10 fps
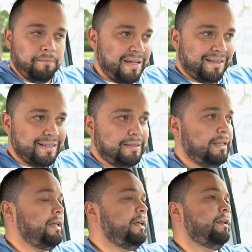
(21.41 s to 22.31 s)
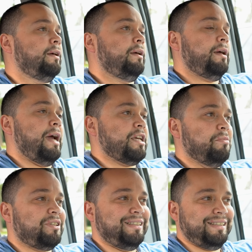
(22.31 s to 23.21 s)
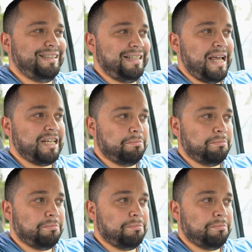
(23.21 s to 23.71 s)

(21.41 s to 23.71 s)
meet this need, as much as it